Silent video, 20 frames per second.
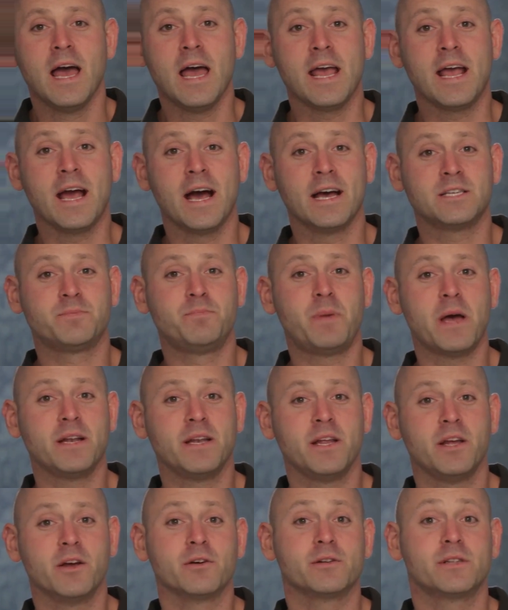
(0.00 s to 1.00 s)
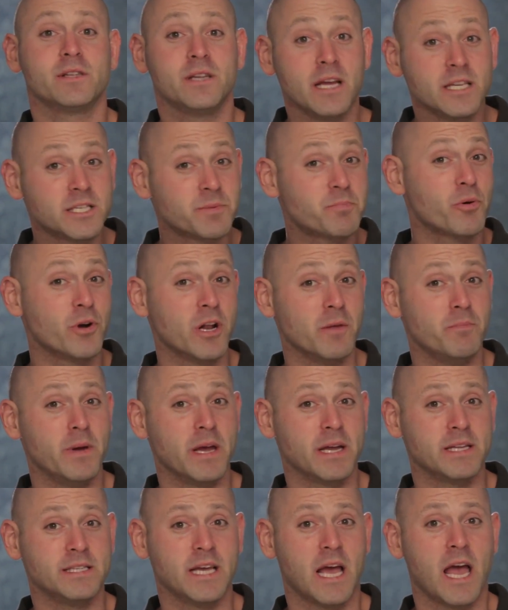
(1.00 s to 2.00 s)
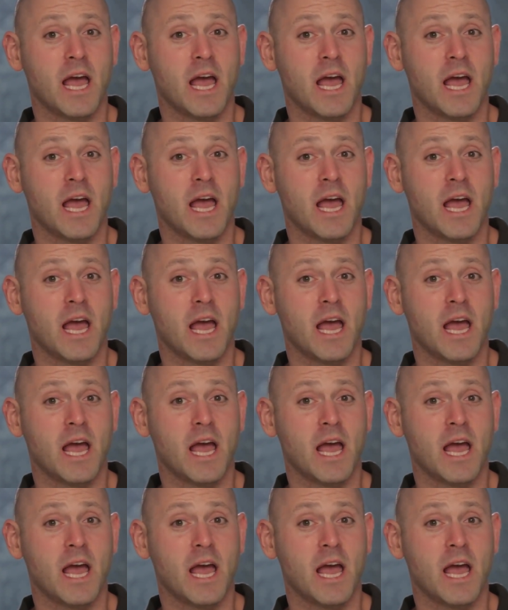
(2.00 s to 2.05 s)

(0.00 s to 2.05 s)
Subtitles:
Hey guys, Ben here. Today's a pretty big